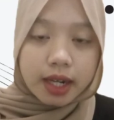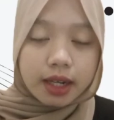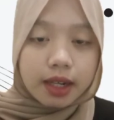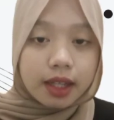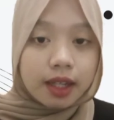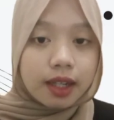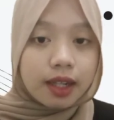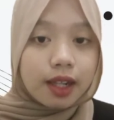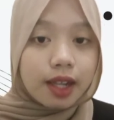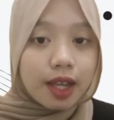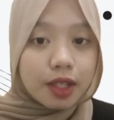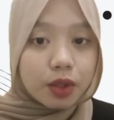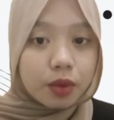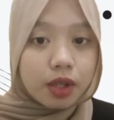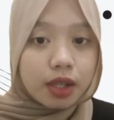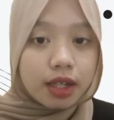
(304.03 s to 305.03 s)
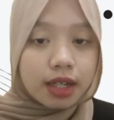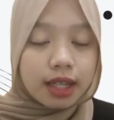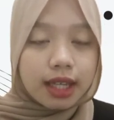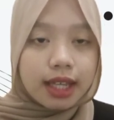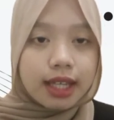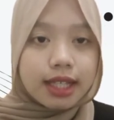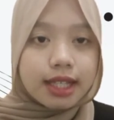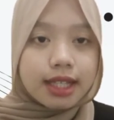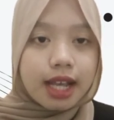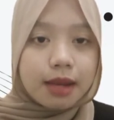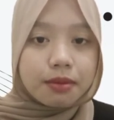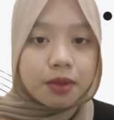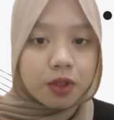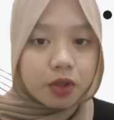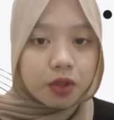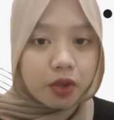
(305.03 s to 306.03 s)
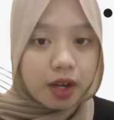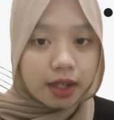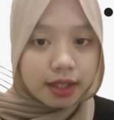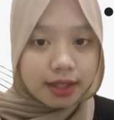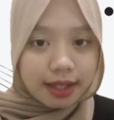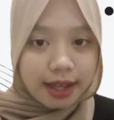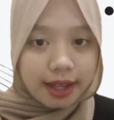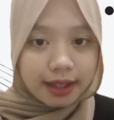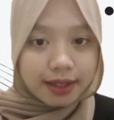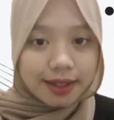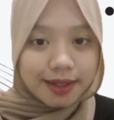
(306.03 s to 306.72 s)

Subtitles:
then the last one is abstract text.